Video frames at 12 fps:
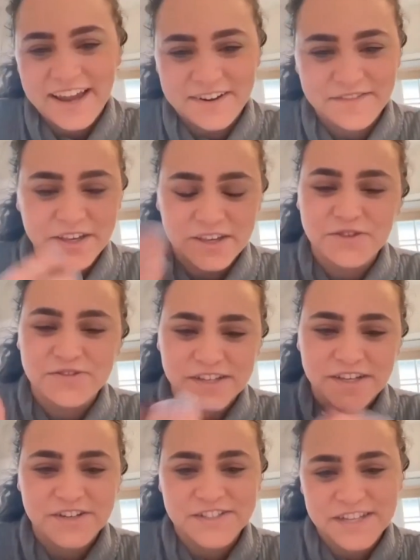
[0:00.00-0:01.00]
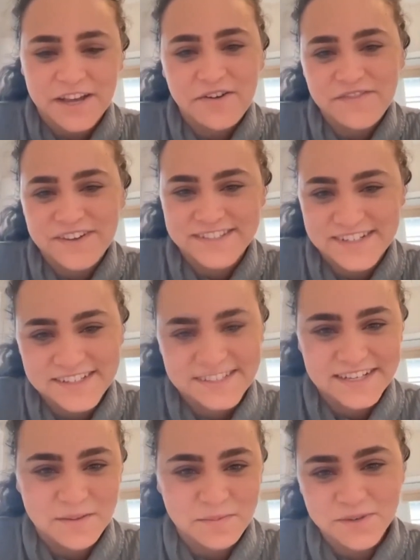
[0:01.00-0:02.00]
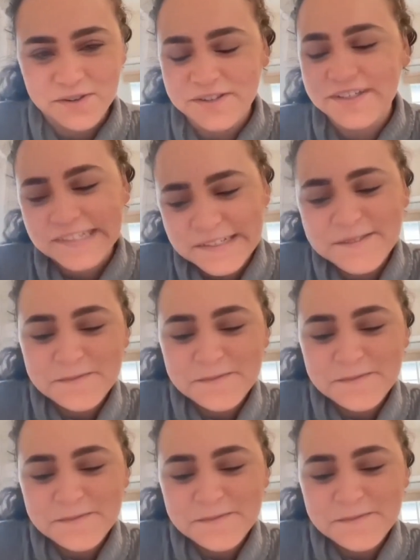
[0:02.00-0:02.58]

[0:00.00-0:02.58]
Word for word: indeed, kind of using yourself as an example.